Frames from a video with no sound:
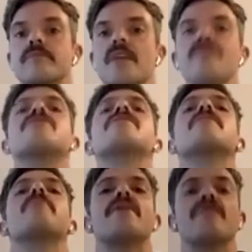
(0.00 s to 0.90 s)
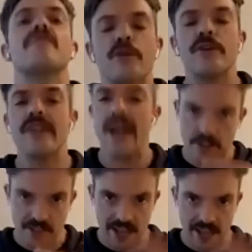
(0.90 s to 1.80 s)
If it's painful for your neck,
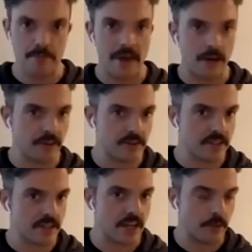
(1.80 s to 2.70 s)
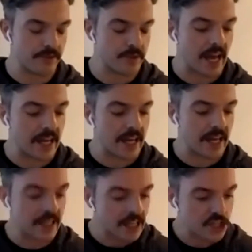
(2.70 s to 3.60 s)
just have the mouth onto the towel. But if you can,
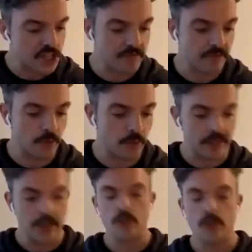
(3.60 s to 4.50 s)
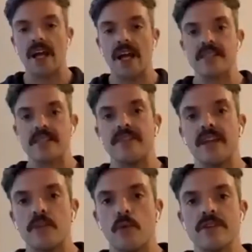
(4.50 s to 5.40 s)
chin forward. Relax left
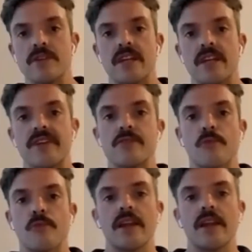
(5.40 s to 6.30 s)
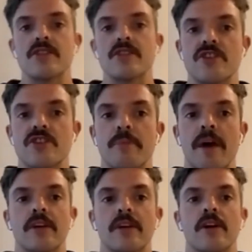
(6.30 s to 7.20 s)
leg, one set of this, right leg, stretch it
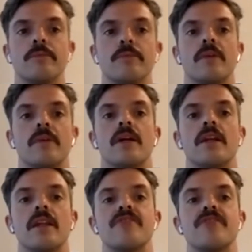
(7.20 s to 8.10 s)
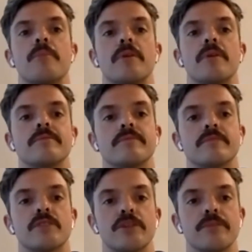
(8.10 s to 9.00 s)
back, go. Lift up,
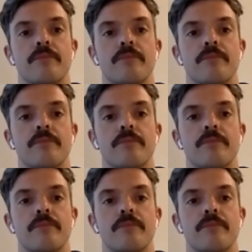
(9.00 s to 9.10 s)
good.